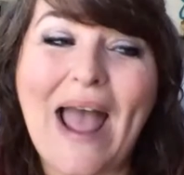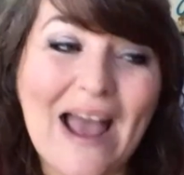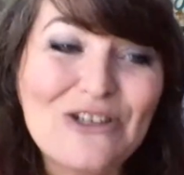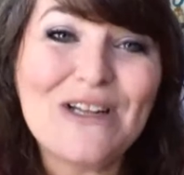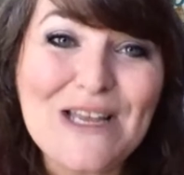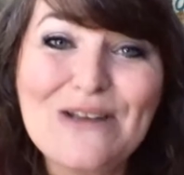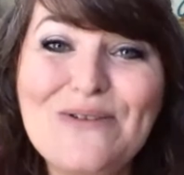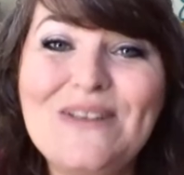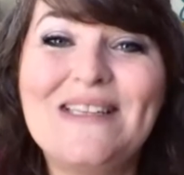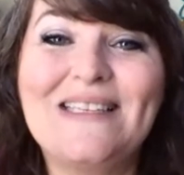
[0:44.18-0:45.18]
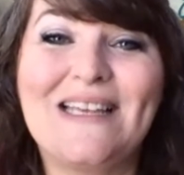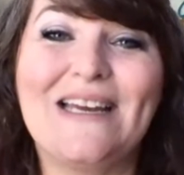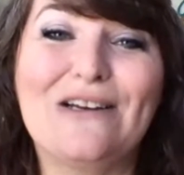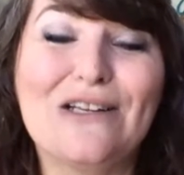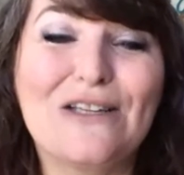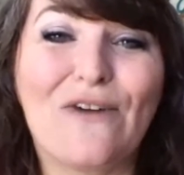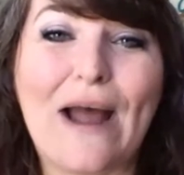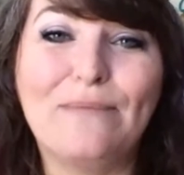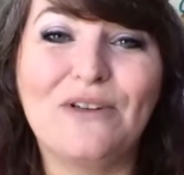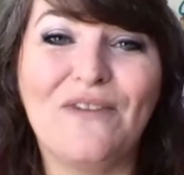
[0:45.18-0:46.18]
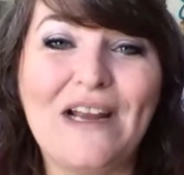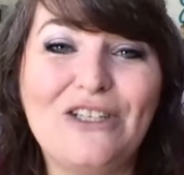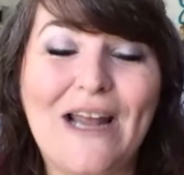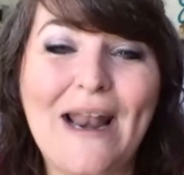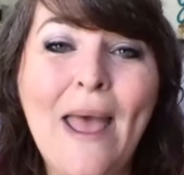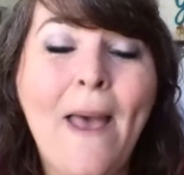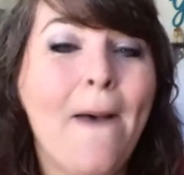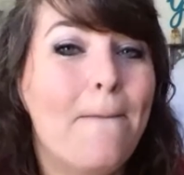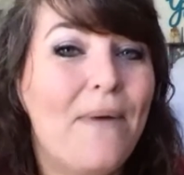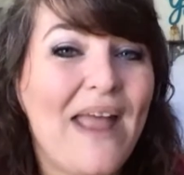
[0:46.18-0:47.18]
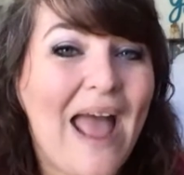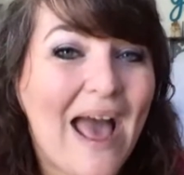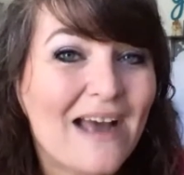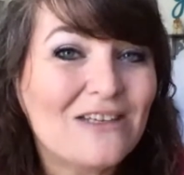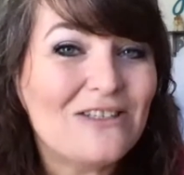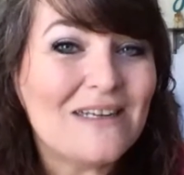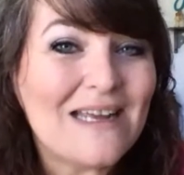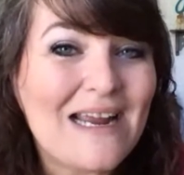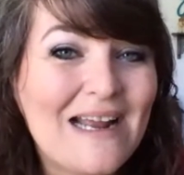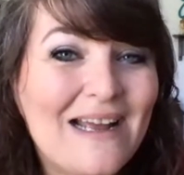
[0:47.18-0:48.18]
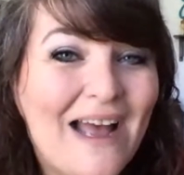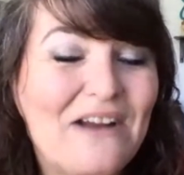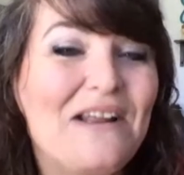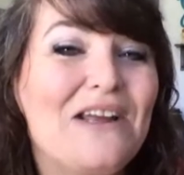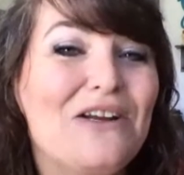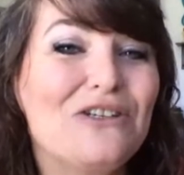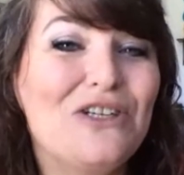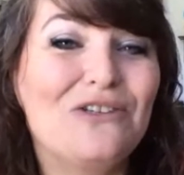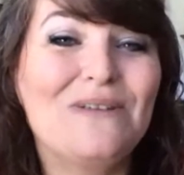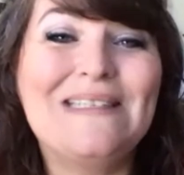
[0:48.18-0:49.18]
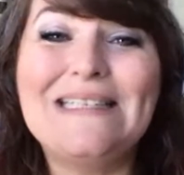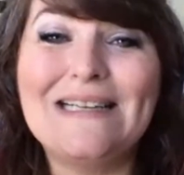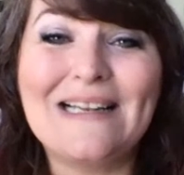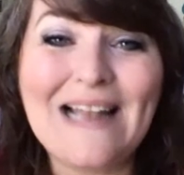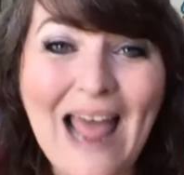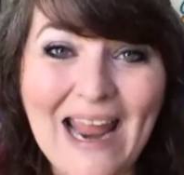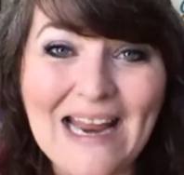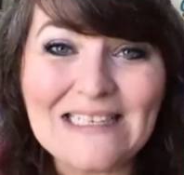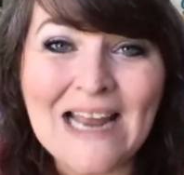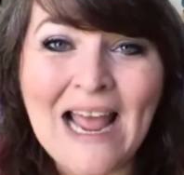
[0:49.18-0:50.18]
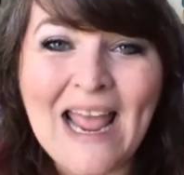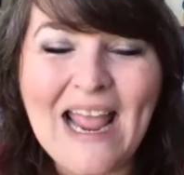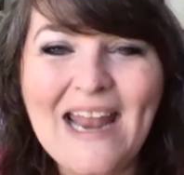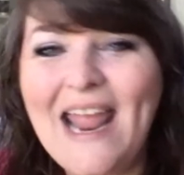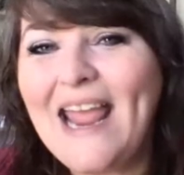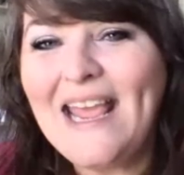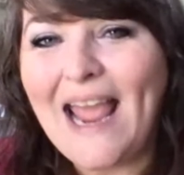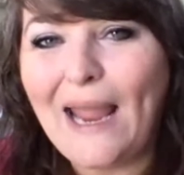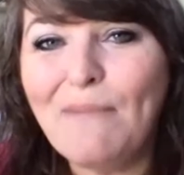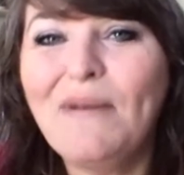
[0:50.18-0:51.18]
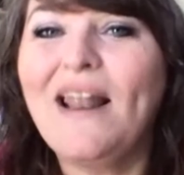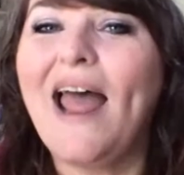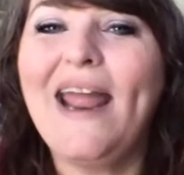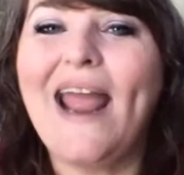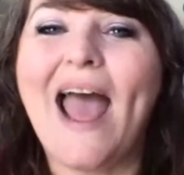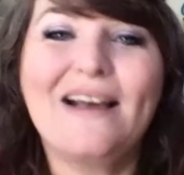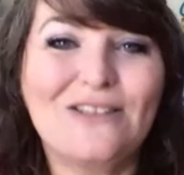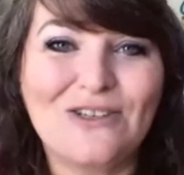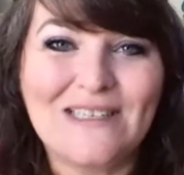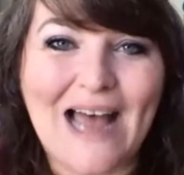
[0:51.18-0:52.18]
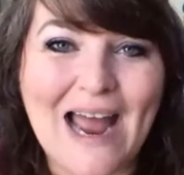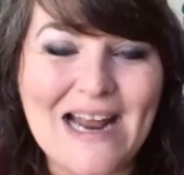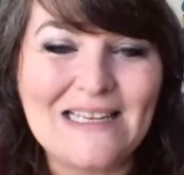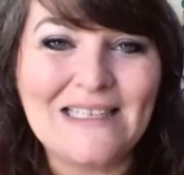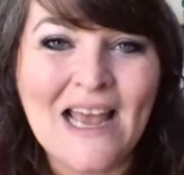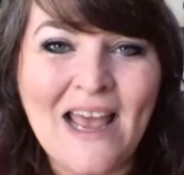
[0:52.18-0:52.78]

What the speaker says: actually use the skills for observation, but actually how to get your children to delight in a game like exercise